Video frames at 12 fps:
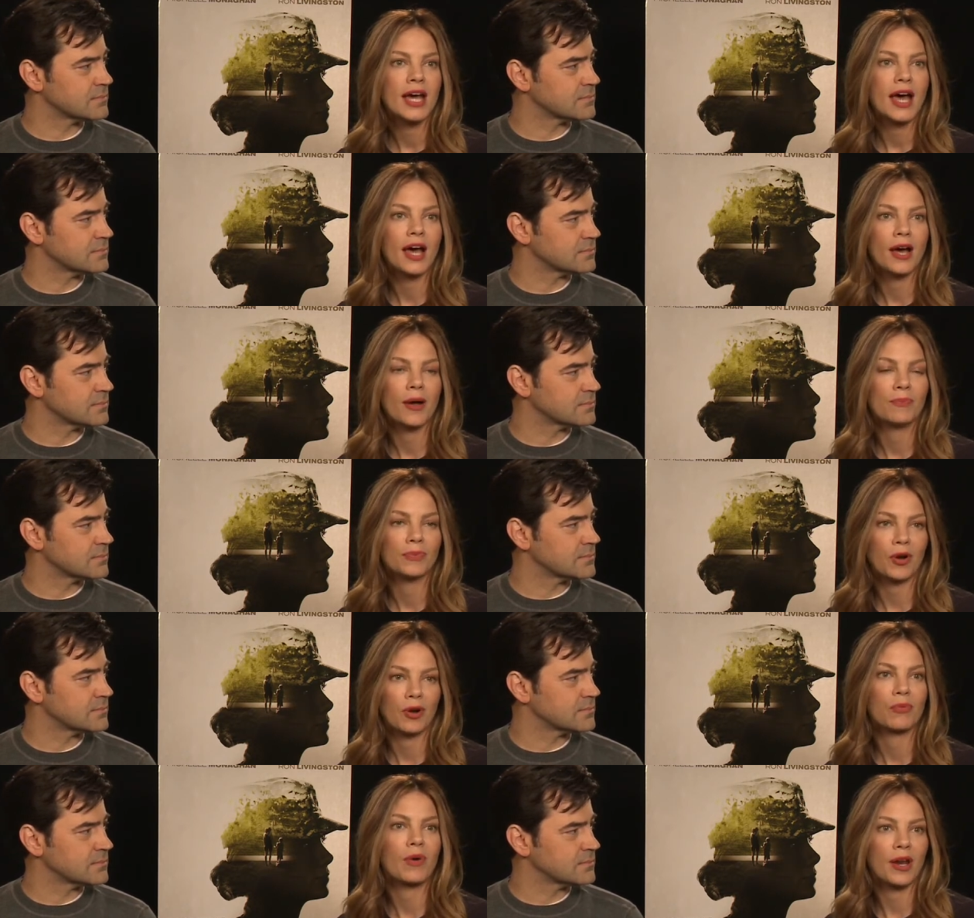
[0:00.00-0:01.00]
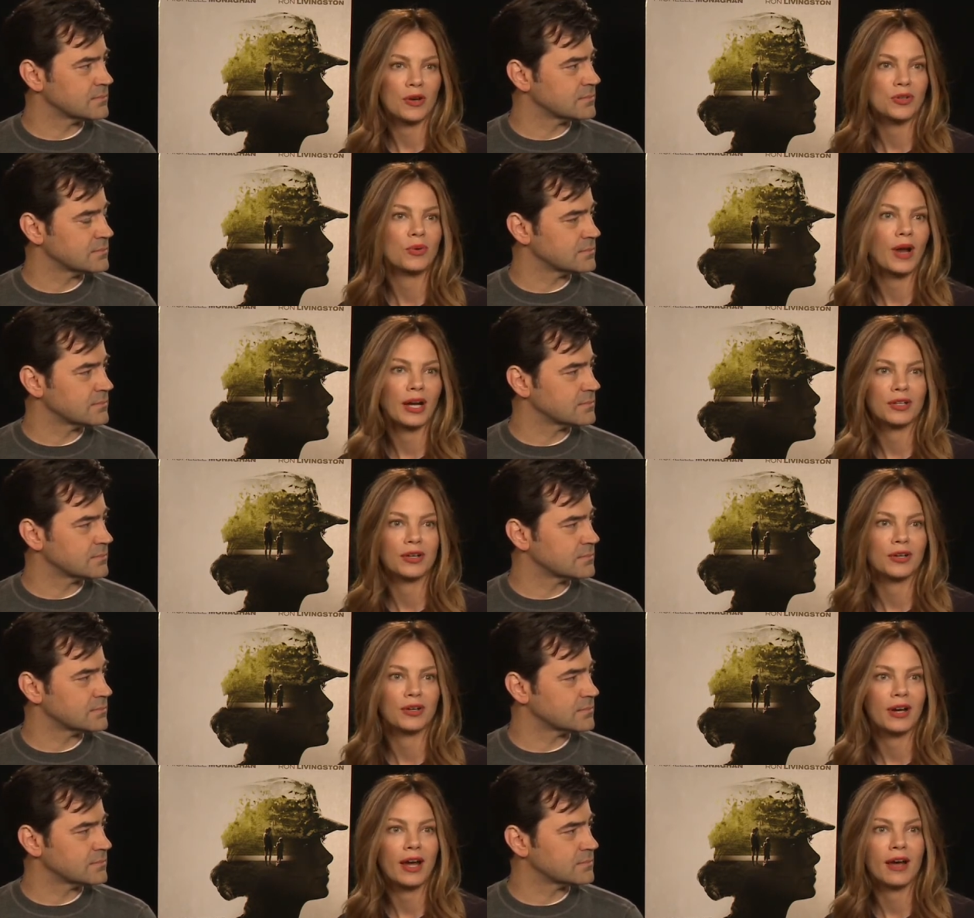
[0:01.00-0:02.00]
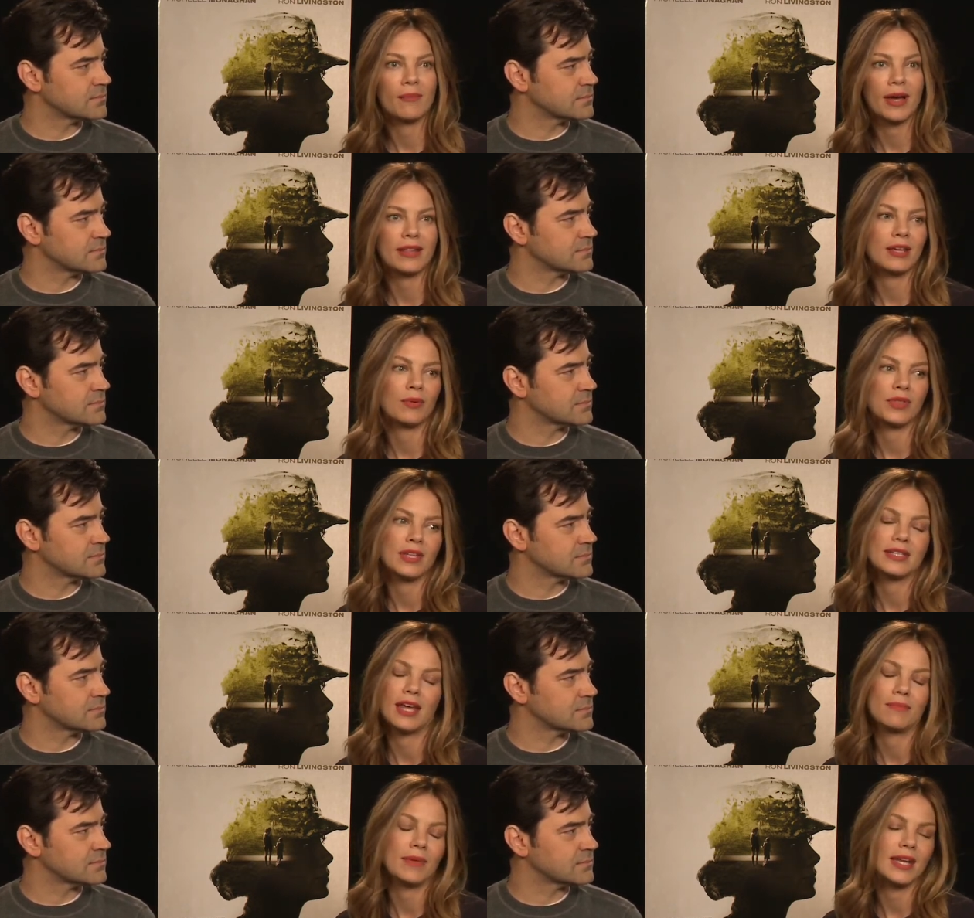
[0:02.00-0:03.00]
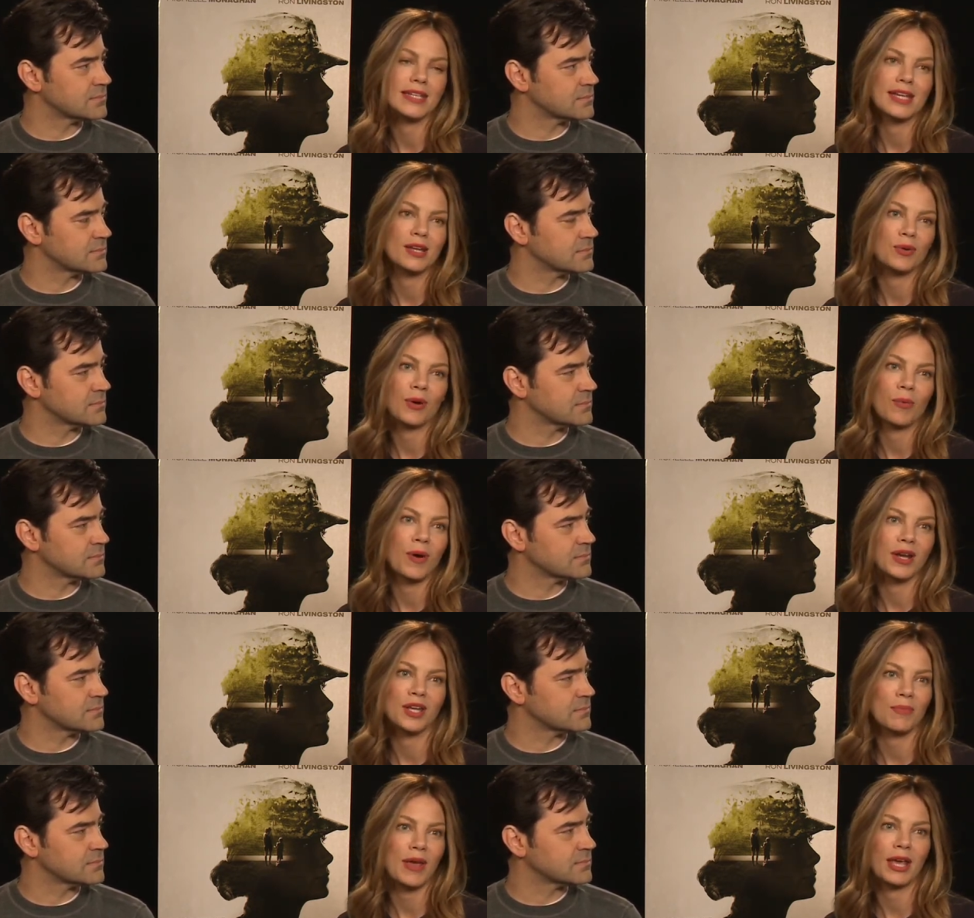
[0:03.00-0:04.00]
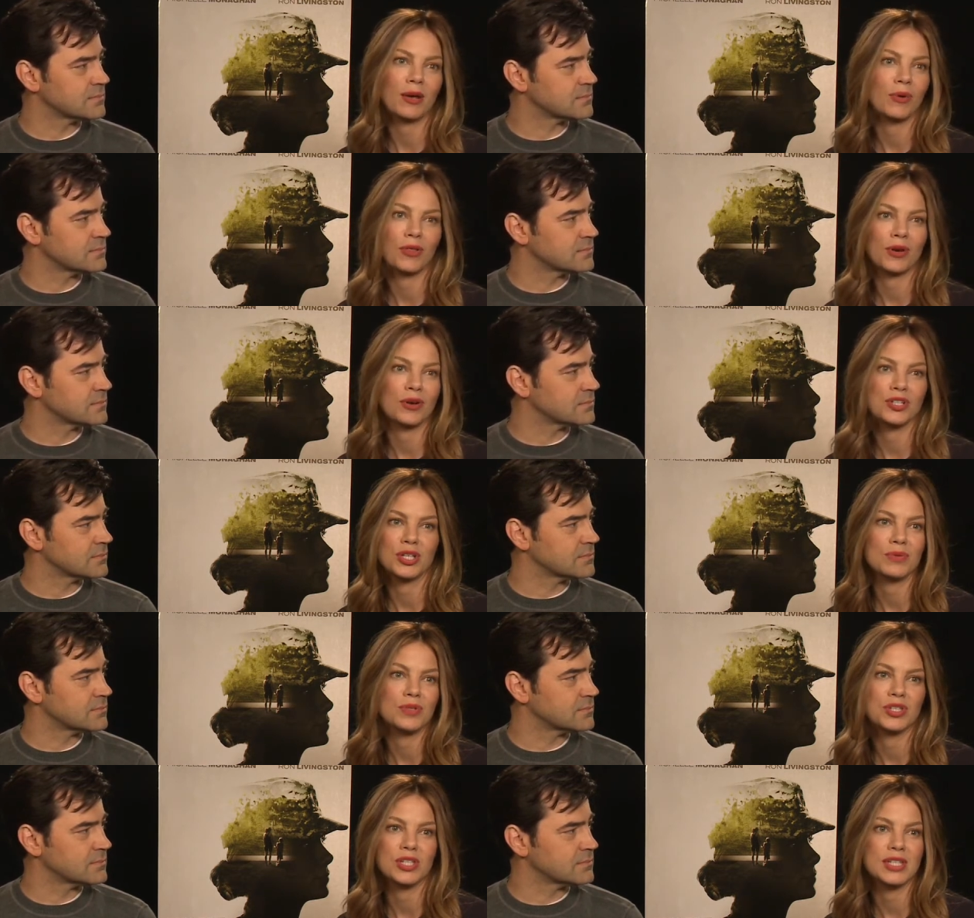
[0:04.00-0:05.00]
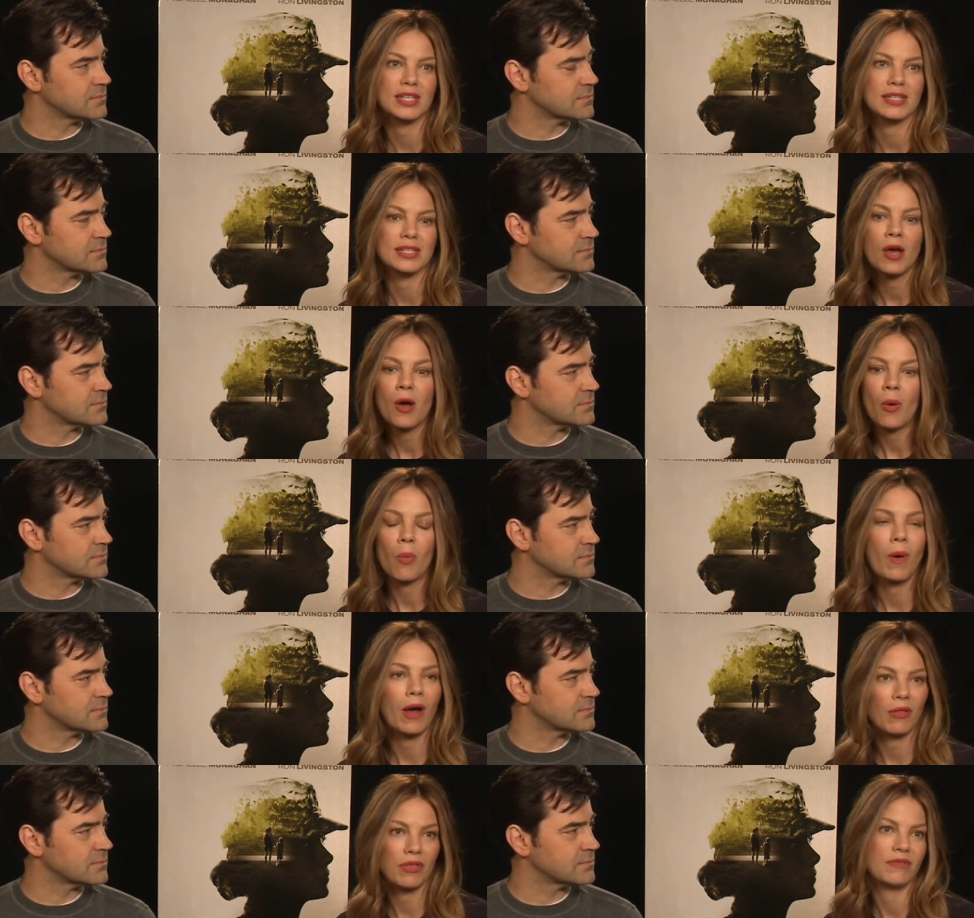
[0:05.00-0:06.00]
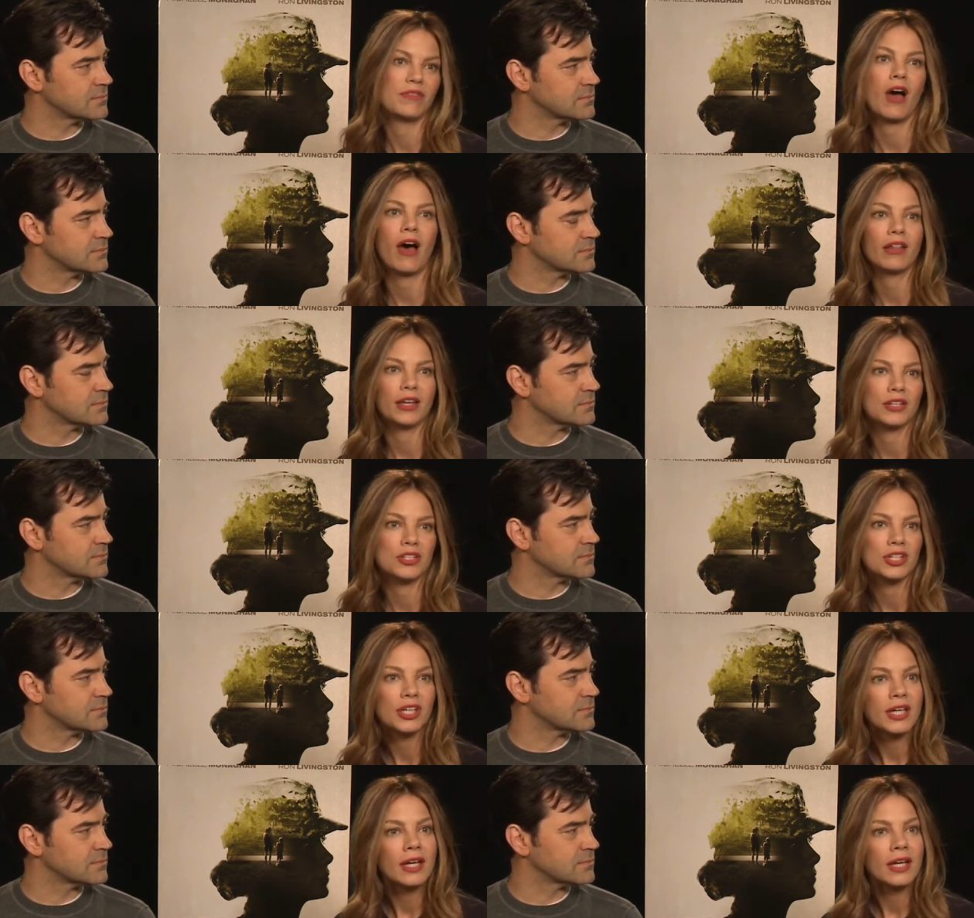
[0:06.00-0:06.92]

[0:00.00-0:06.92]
Speaker 1: Um, our writer director, um, I think within 10 minutes, I knew I wanted to make it with her. She was just this wealth of knowledge